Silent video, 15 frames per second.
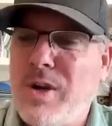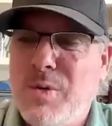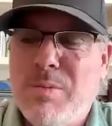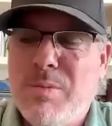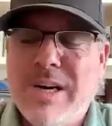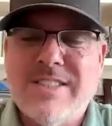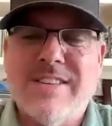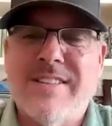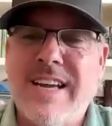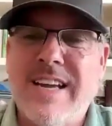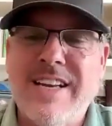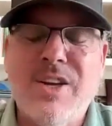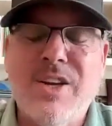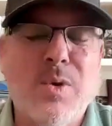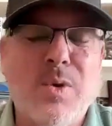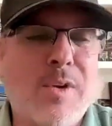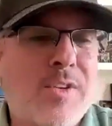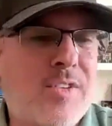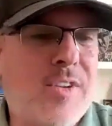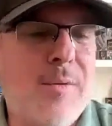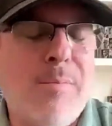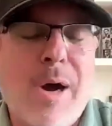you betcha. Thank you.
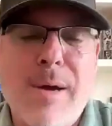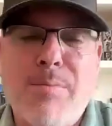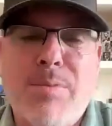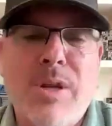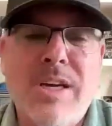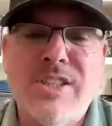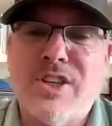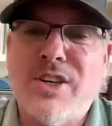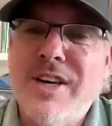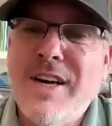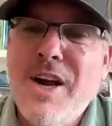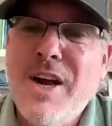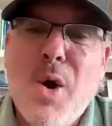It's my pleasure.